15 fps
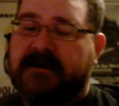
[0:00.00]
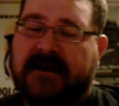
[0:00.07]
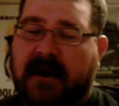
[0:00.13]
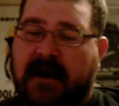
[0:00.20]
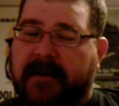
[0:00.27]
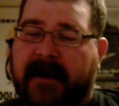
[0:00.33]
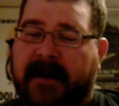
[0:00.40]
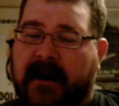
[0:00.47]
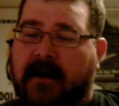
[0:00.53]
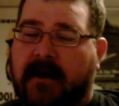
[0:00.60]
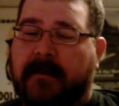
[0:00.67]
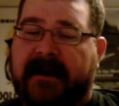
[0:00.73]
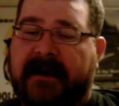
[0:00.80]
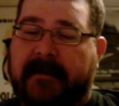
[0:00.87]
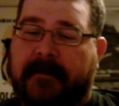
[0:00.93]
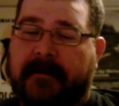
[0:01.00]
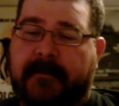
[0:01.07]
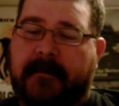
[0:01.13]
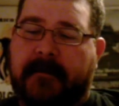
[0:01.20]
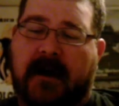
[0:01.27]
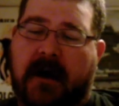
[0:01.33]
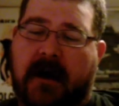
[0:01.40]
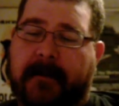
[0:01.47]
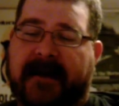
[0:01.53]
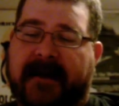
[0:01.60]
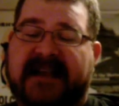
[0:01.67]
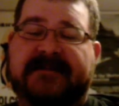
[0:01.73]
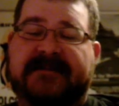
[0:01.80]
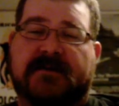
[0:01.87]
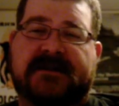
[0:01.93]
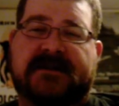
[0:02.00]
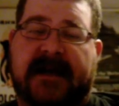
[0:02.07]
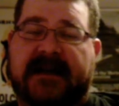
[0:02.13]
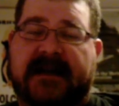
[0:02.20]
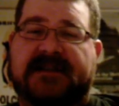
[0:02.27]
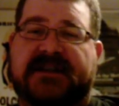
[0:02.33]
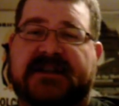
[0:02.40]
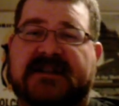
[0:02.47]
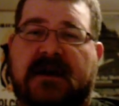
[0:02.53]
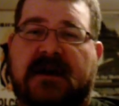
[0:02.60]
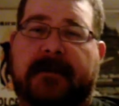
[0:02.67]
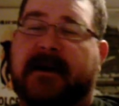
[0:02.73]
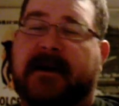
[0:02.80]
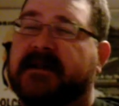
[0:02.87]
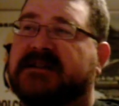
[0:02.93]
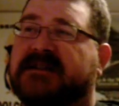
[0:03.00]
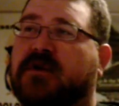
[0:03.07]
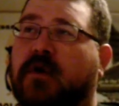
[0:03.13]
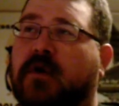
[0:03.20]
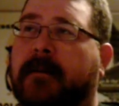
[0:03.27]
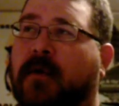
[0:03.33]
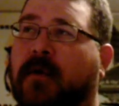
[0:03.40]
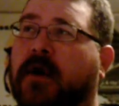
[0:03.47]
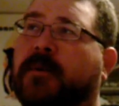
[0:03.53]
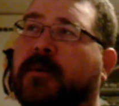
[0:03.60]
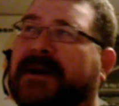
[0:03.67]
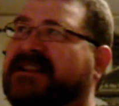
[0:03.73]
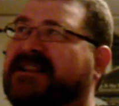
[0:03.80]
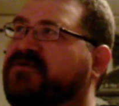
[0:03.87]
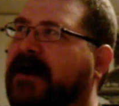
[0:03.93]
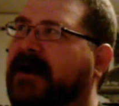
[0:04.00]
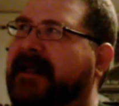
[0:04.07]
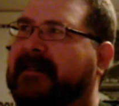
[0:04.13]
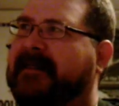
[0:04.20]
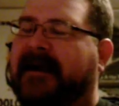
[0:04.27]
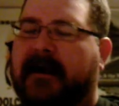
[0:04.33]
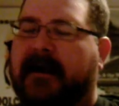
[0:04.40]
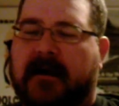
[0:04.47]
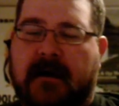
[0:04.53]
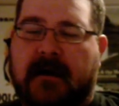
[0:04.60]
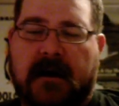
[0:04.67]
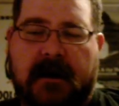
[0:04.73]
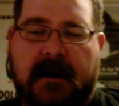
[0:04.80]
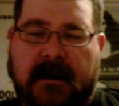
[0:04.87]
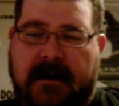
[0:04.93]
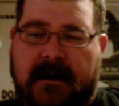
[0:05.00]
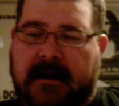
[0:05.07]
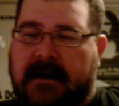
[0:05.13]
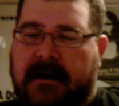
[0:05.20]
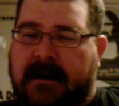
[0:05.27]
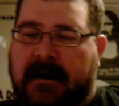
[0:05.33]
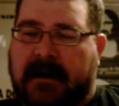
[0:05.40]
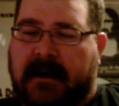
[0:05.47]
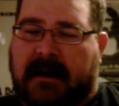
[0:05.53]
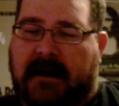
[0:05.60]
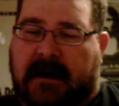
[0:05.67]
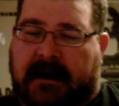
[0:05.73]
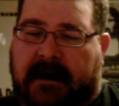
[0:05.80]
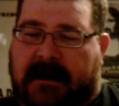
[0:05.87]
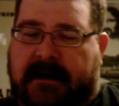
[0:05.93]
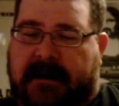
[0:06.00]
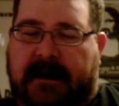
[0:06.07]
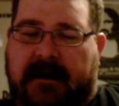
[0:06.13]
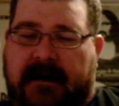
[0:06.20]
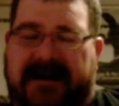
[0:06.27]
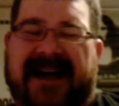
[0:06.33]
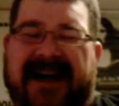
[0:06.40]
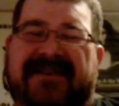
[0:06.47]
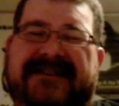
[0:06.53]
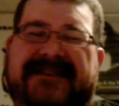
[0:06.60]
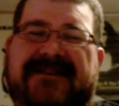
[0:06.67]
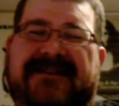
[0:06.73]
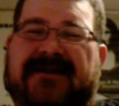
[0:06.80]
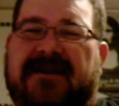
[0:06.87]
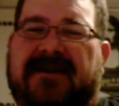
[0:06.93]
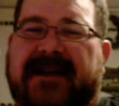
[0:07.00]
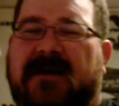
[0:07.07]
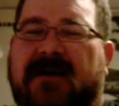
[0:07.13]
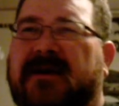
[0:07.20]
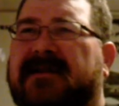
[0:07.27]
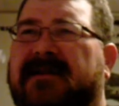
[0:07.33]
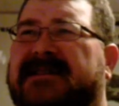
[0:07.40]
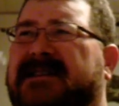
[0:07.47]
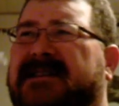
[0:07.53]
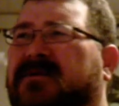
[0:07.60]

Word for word: don't talk about OB on base percentage isn't up on the scoreboard when it's right there. You know, now he's doing okay. Where is